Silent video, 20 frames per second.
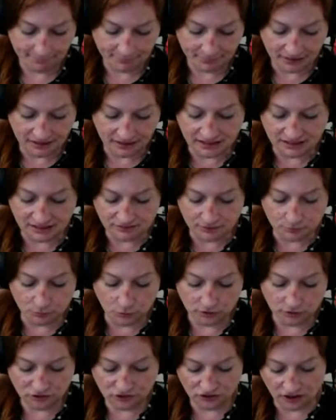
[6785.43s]
An even more
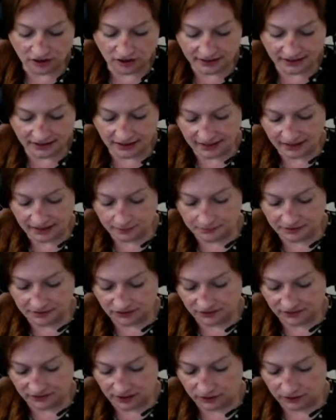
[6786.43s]
shocking item is
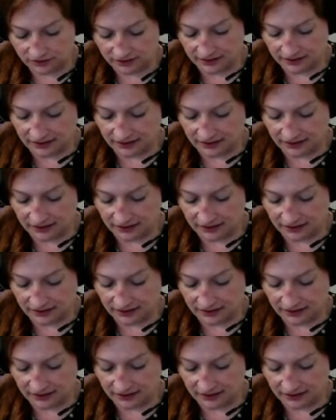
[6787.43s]
found in the